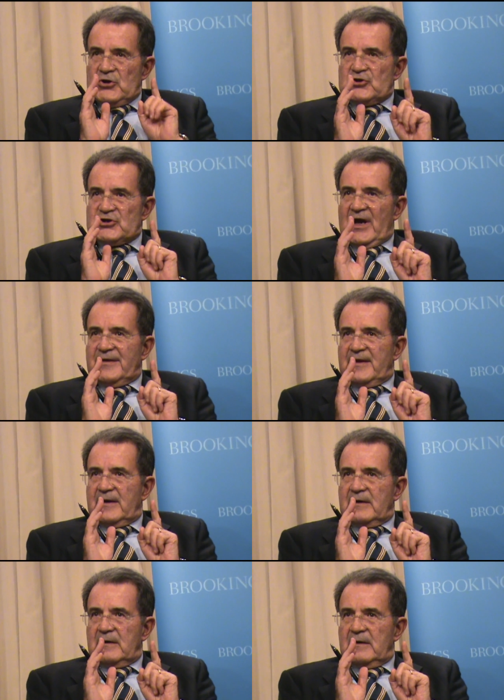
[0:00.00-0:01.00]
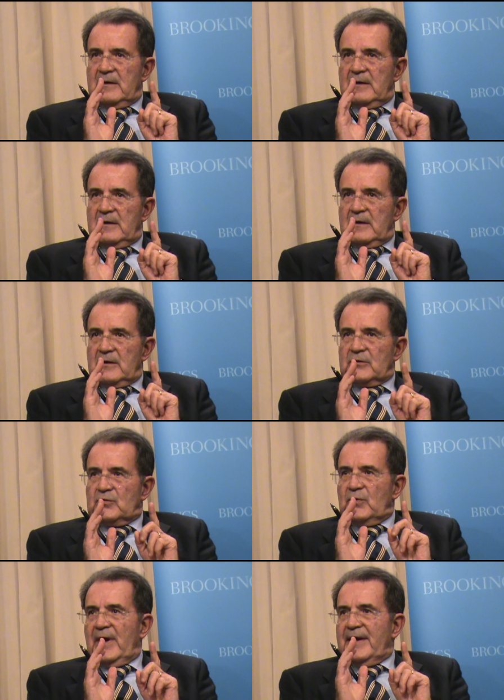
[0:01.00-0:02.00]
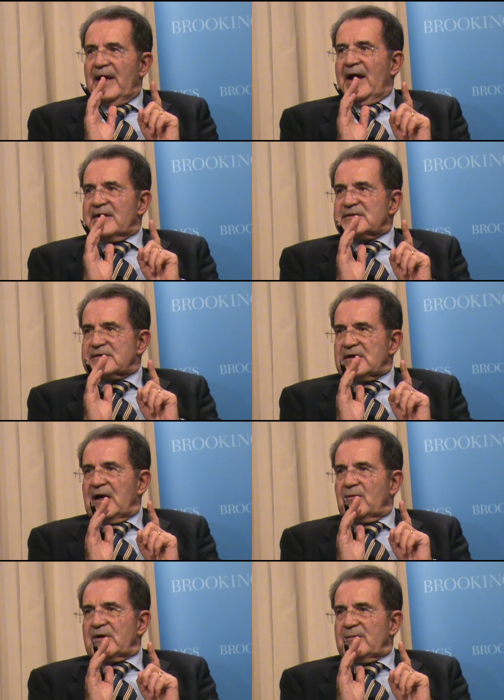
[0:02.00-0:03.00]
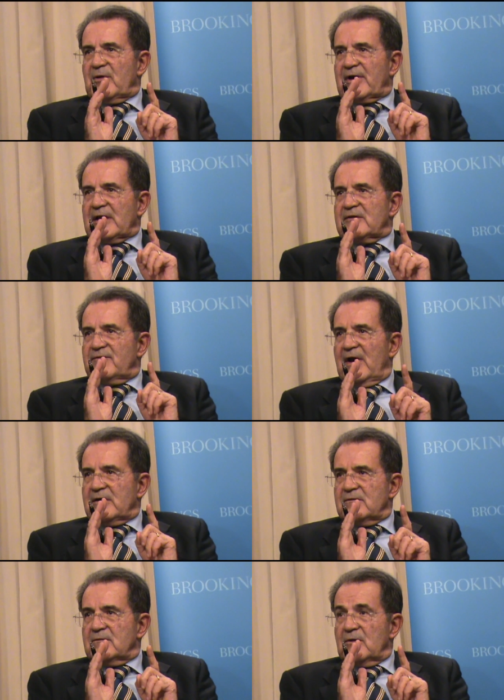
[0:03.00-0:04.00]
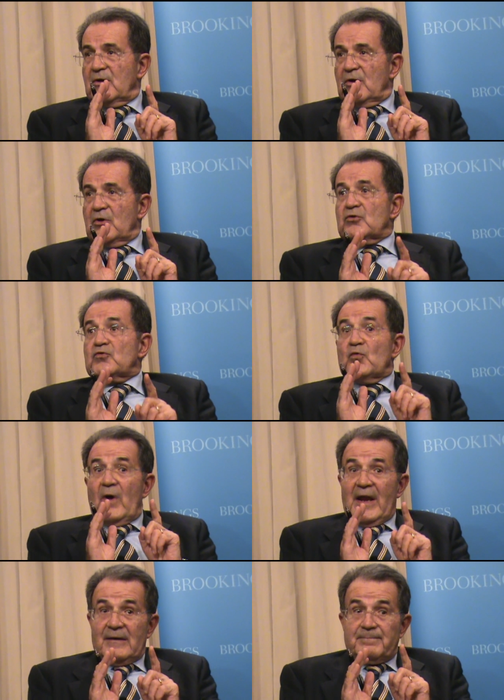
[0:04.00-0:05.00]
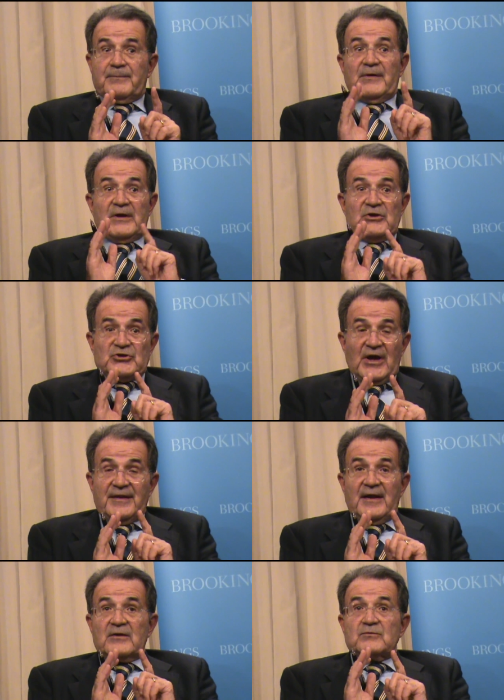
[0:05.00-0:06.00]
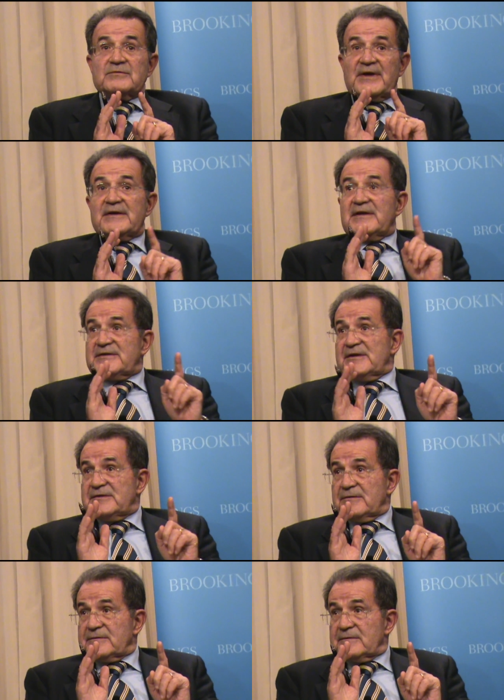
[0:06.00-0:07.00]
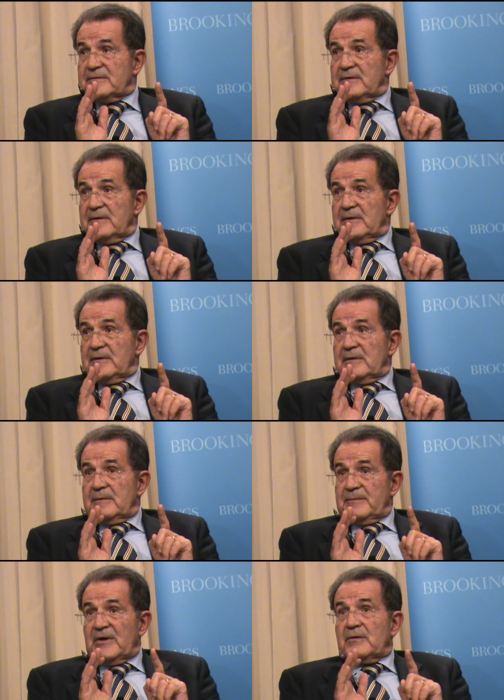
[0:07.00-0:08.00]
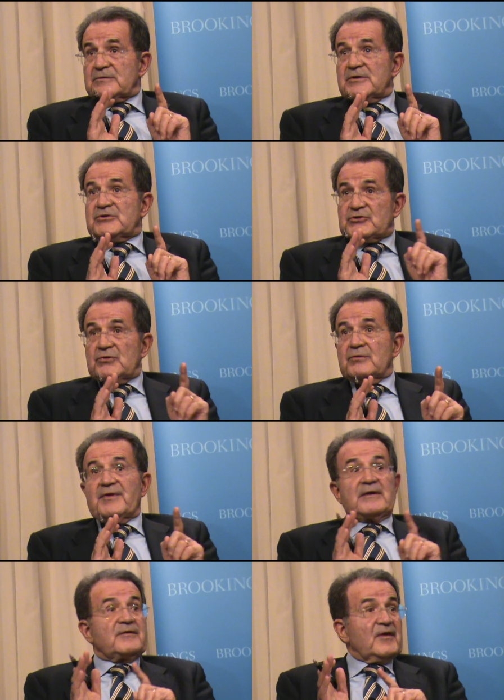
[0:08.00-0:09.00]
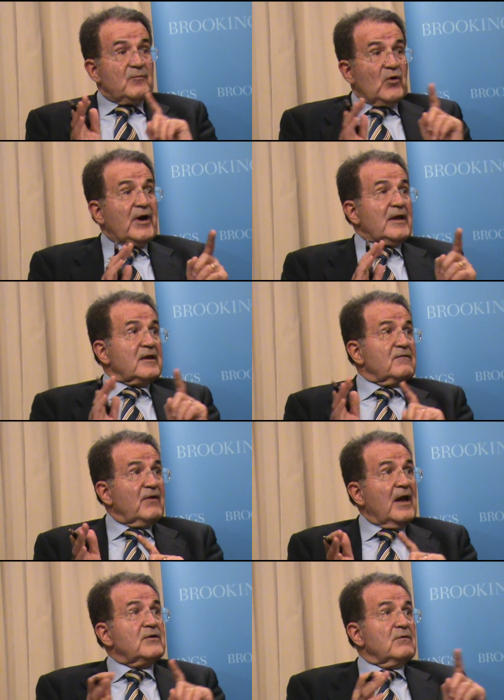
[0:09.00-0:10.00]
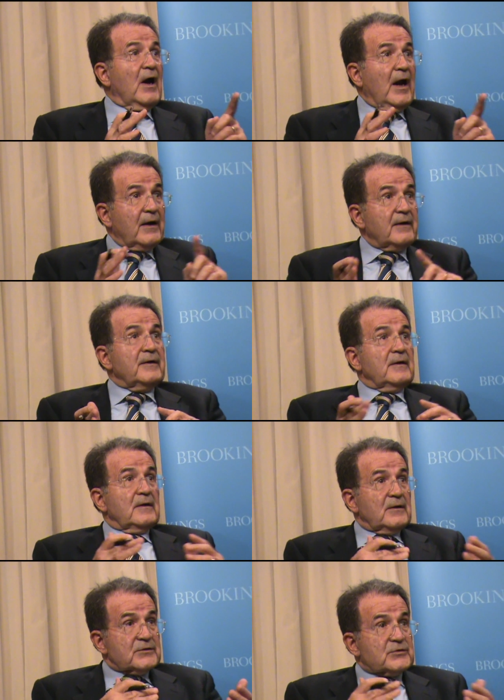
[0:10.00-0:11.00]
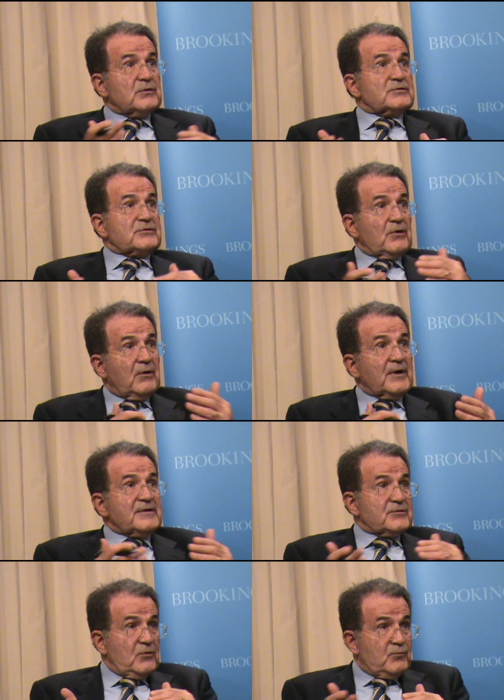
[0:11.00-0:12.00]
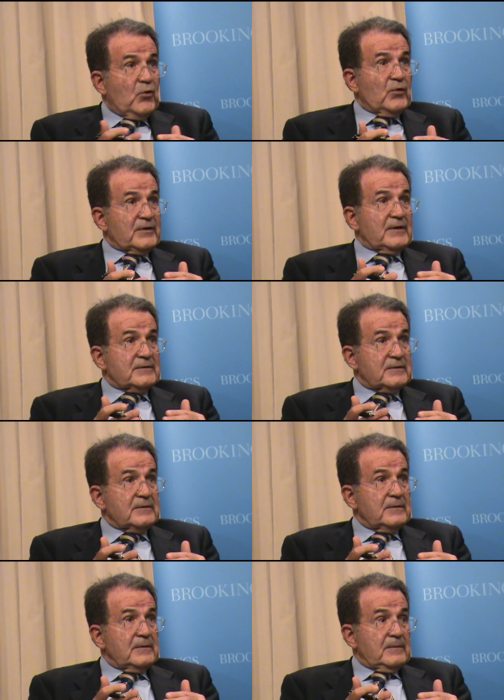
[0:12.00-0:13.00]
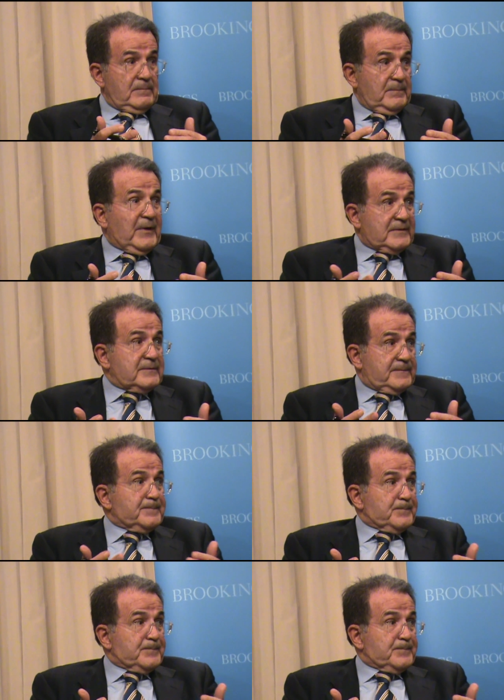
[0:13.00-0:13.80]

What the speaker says: each other to enhance our democratic value, to help each other to take decisions. Because it's true that the democratic values are so strong and so important, but